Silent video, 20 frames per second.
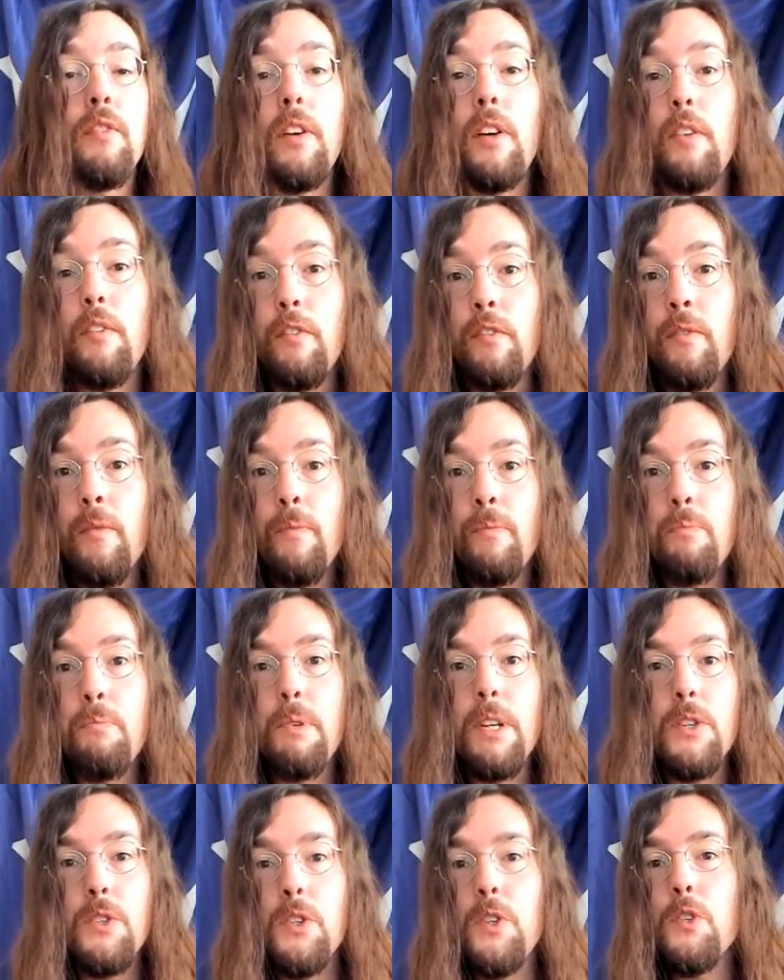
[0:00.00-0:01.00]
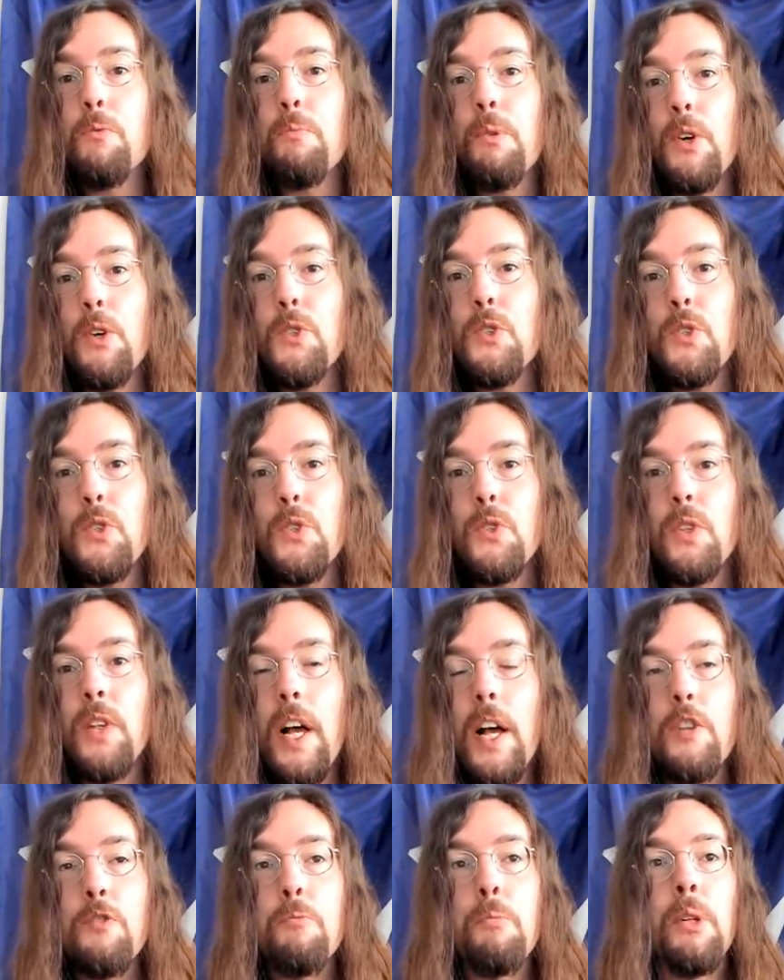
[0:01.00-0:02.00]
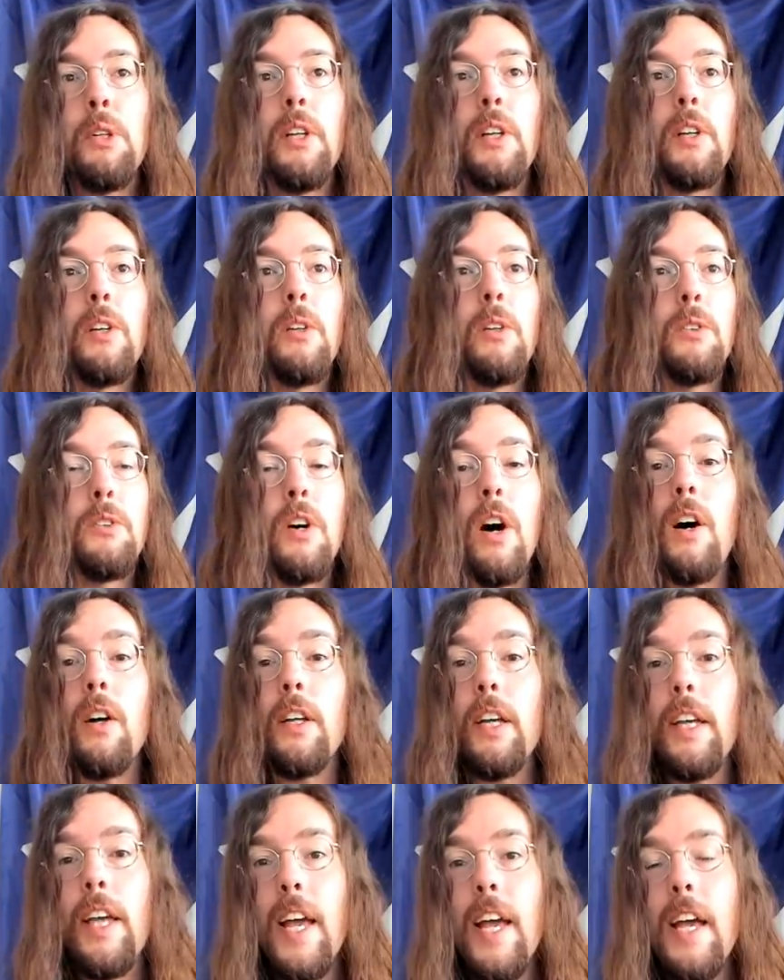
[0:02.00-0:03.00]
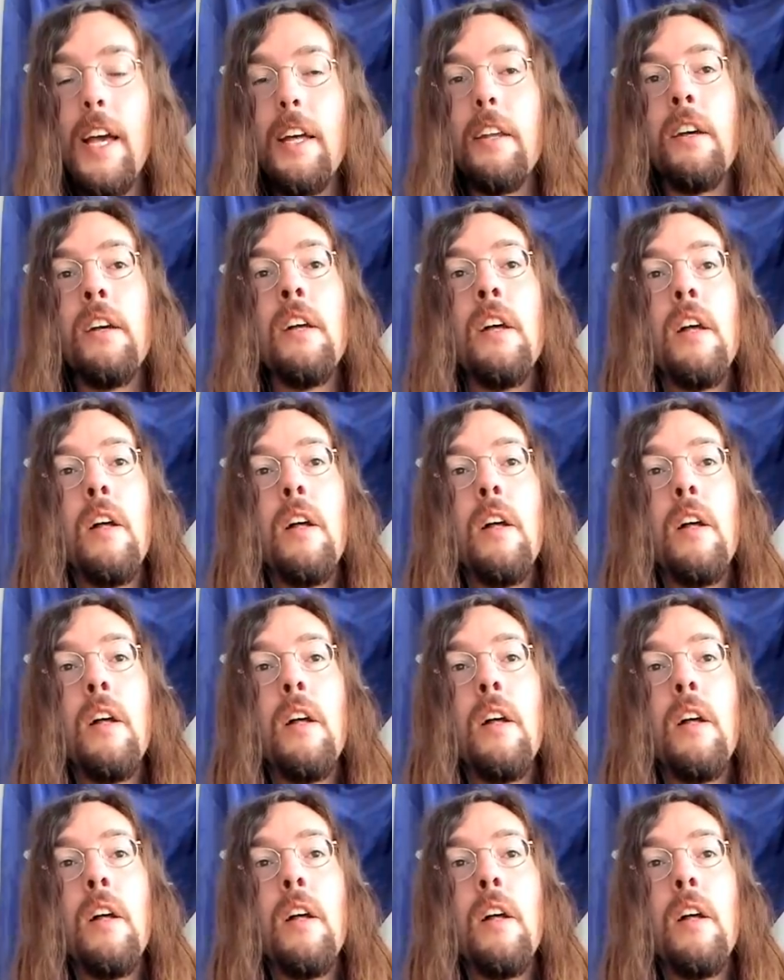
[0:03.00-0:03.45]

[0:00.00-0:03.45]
of business person slash political talking head.